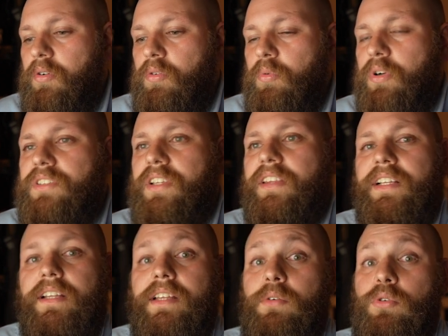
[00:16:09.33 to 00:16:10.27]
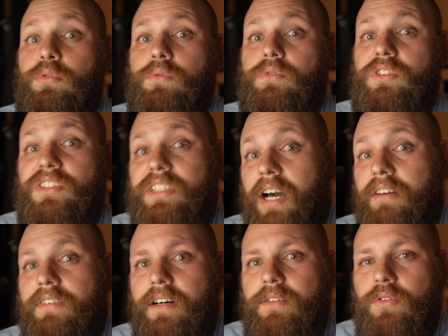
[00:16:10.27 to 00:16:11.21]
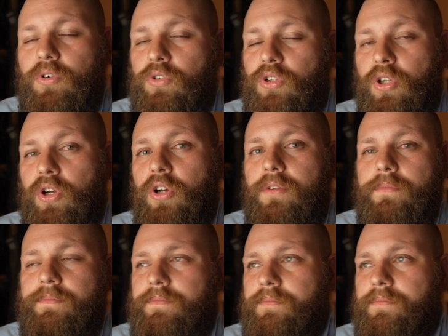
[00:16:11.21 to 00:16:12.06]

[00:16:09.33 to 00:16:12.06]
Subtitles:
What is the thing that they will discover or learn